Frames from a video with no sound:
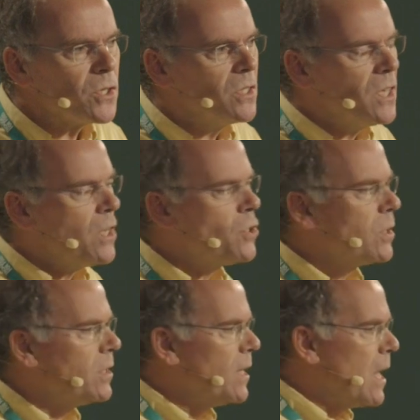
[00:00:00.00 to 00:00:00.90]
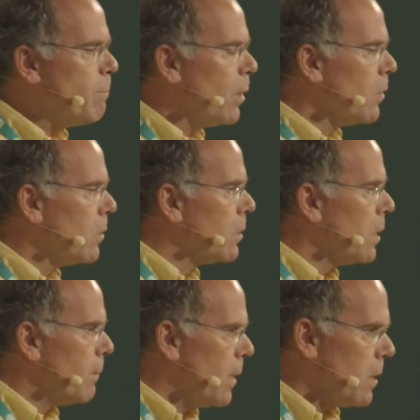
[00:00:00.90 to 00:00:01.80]
presentation, did a
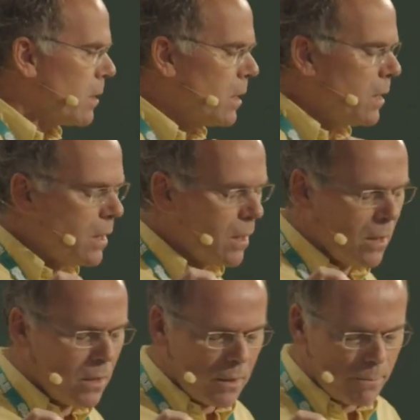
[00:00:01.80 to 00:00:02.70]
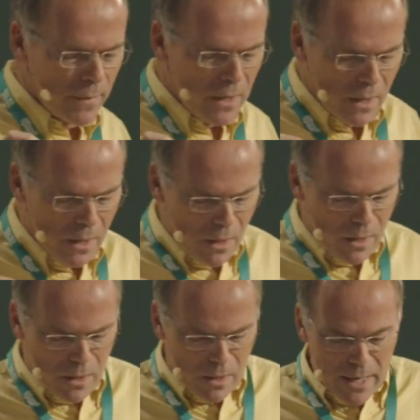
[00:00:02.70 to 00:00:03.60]
poll among uh, um,
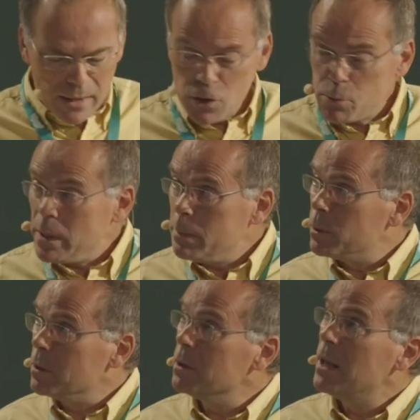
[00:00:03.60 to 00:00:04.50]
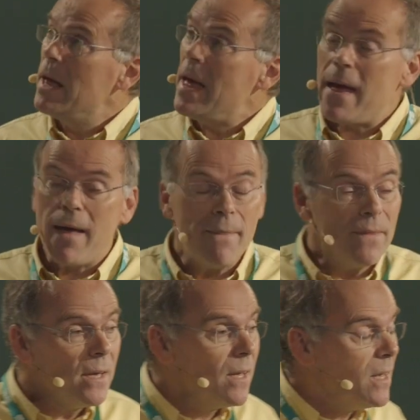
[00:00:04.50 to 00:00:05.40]
uh, English people, and